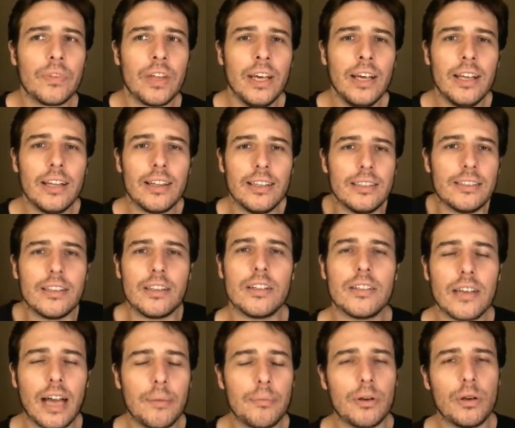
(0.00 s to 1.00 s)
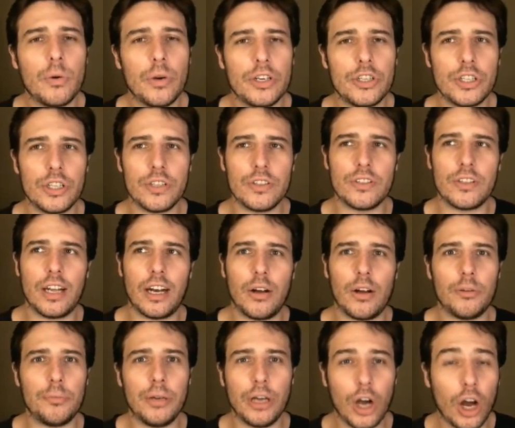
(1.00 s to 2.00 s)
These are the type of questions that I
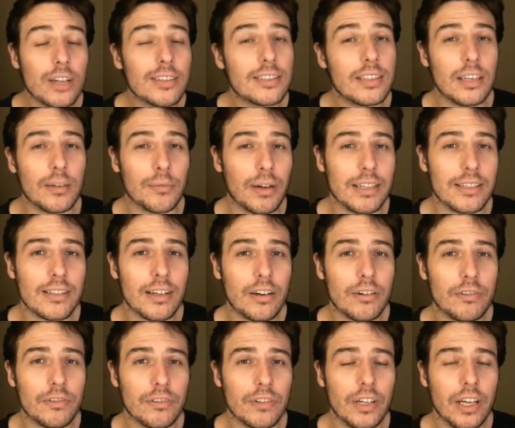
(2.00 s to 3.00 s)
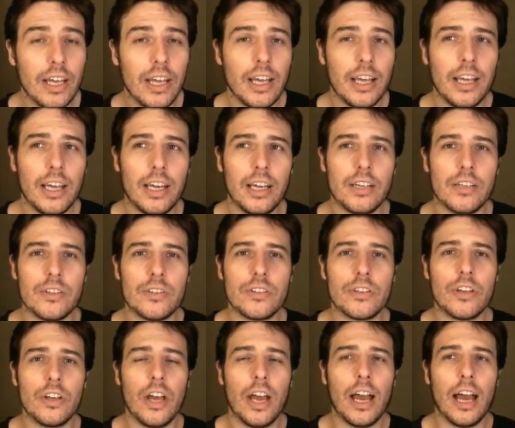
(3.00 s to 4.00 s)
would be asking myself.
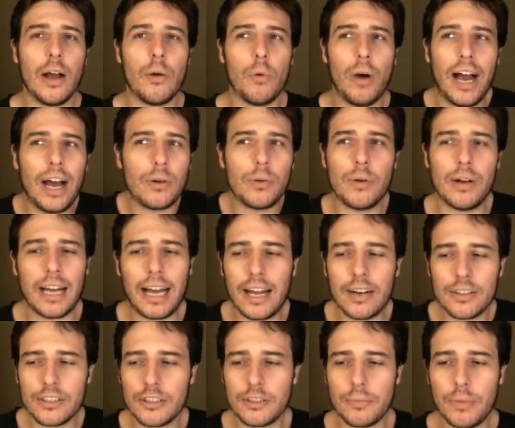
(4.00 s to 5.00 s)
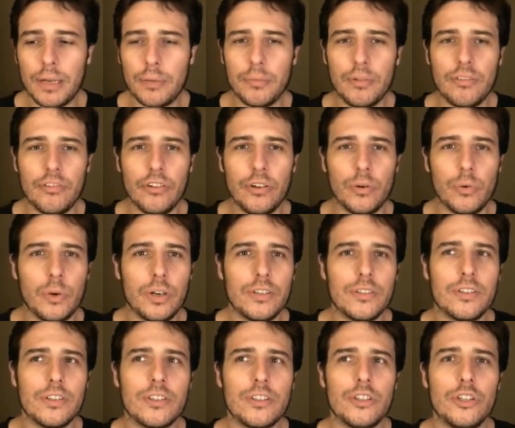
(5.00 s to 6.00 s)
Is how does this make me feel? What
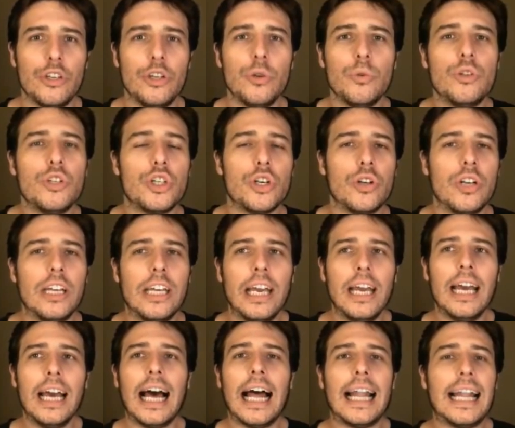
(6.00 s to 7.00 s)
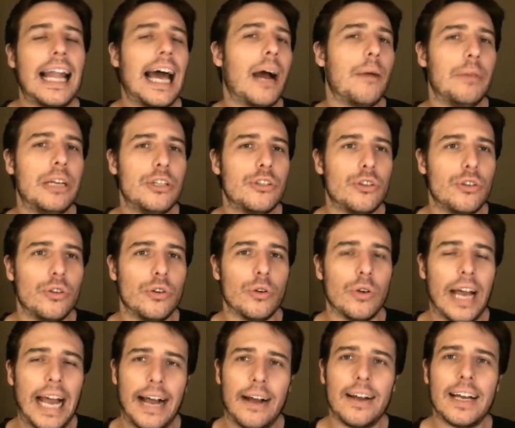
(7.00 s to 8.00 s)
does this new journey allow me to do?
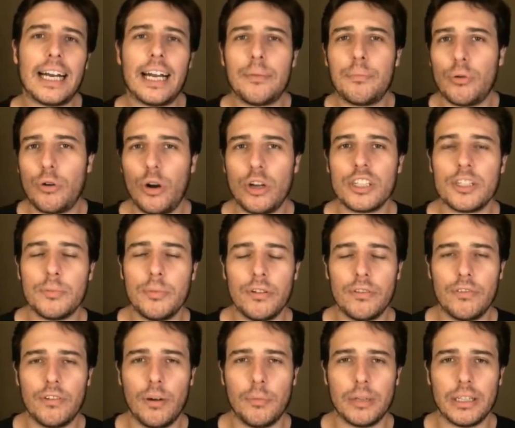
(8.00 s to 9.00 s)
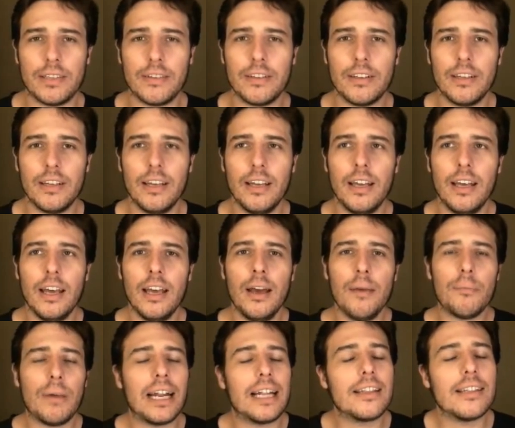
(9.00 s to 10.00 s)
How can I prosper from it?
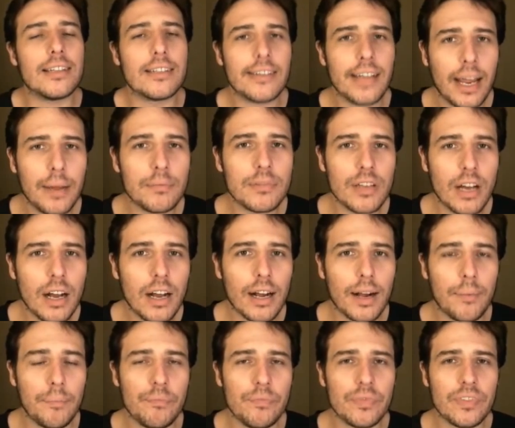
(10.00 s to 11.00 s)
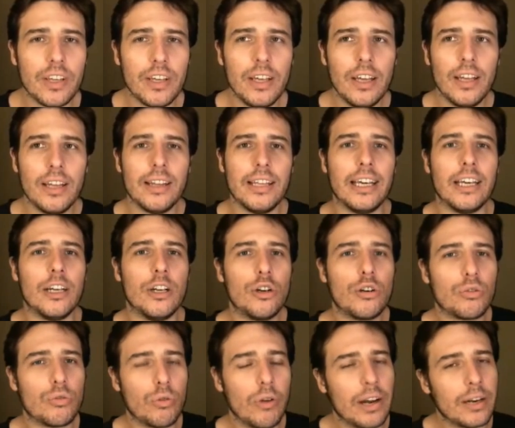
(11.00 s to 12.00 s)
But at the same time, the
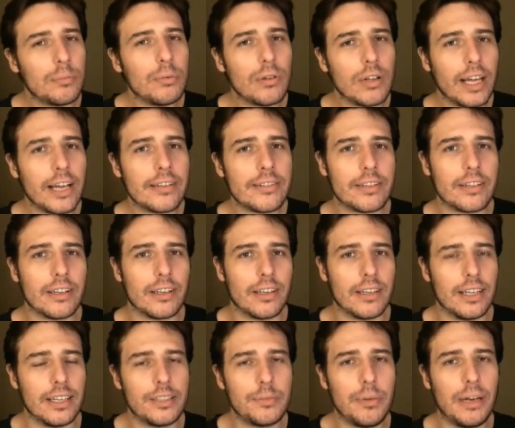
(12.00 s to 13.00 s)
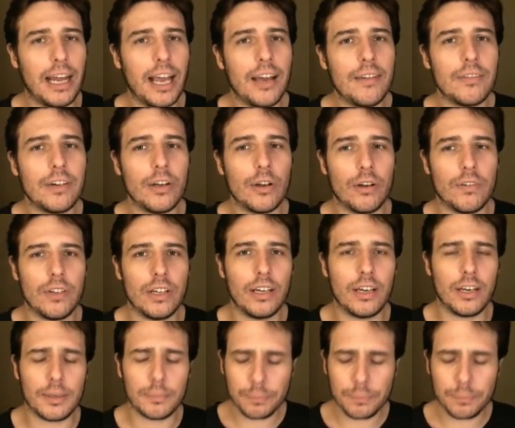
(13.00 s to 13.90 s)
incredible lesson that's been happening over here,